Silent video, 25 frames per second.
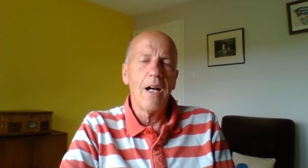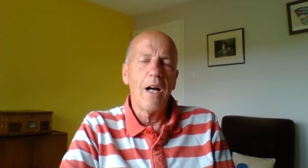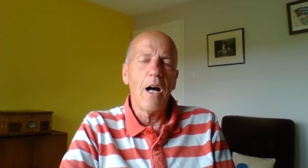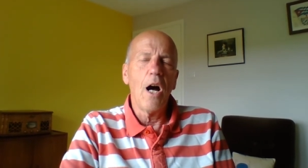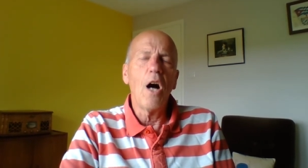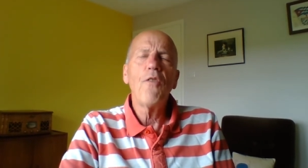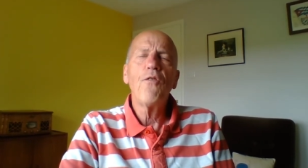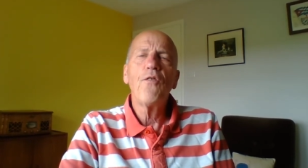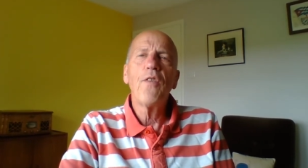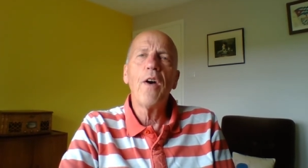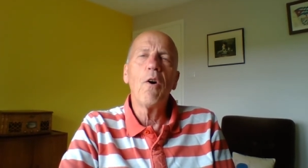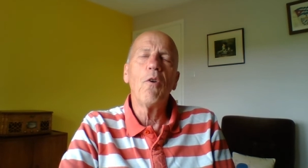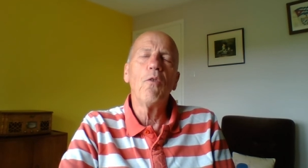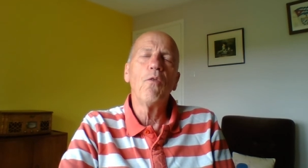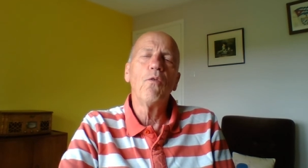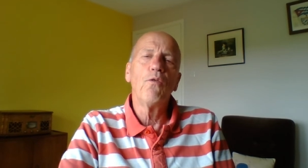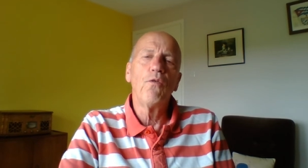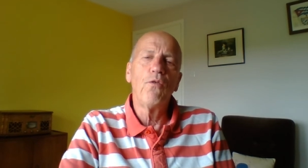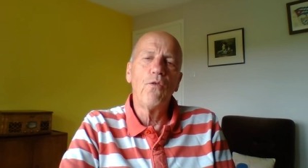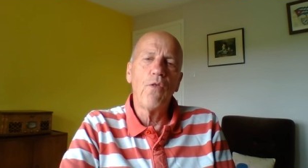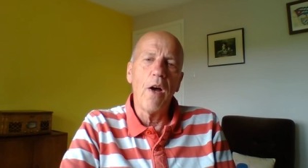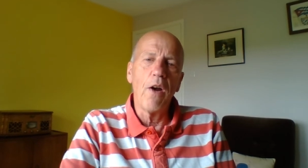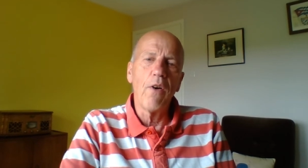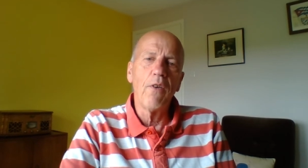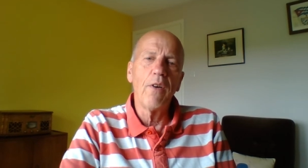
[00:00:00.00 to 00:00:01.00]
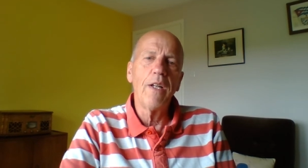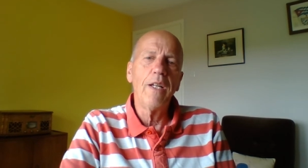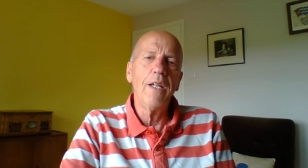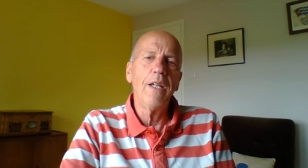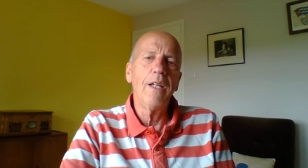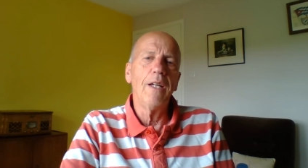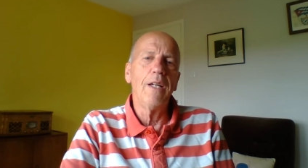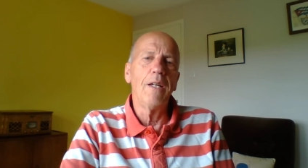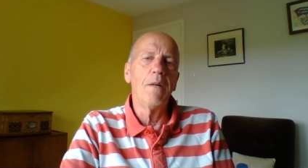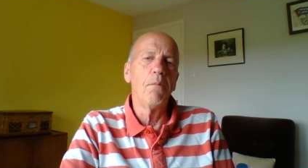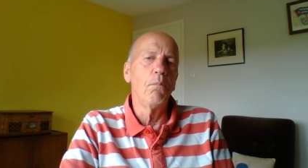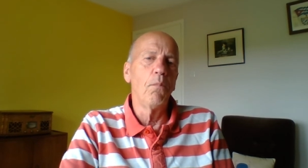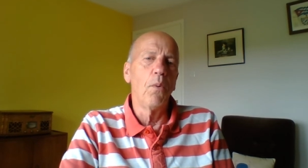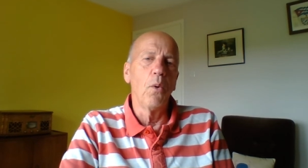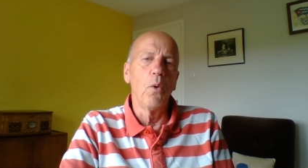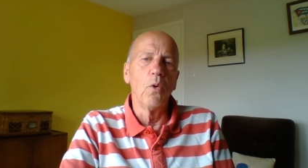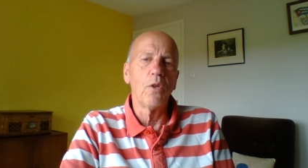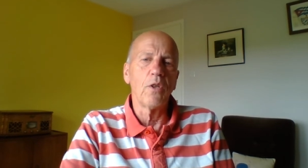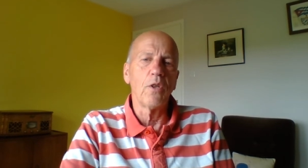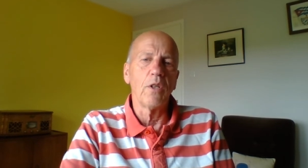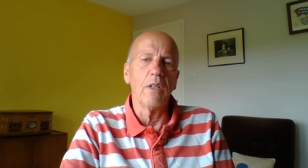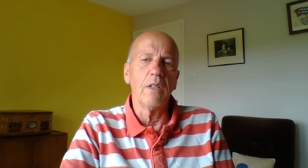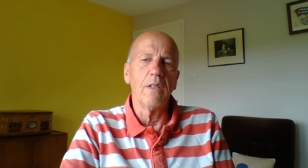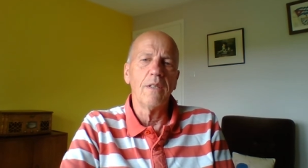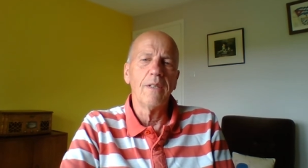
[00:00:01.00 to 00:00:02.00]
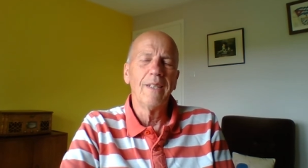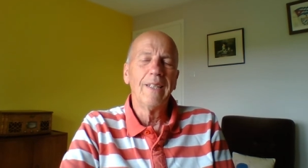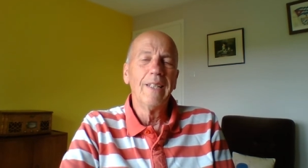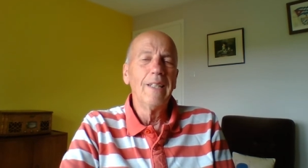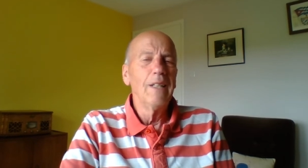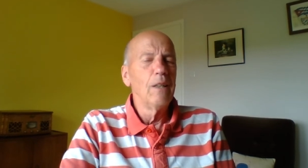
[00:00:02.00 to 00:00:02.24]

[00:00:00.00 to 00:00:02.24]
I felt very important,